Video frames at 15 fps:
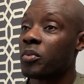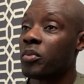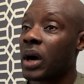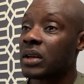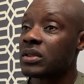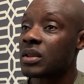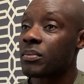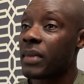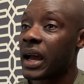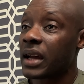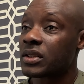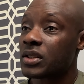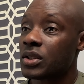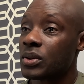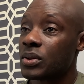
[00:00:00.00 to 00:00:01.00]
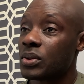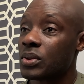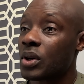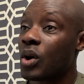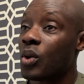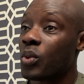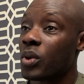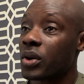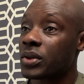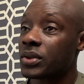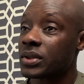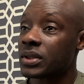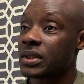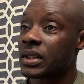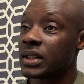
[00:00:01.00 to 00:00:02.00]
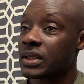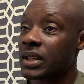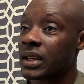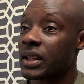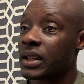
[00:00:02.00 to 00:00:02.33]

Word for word: bouncing back to coworkers and things like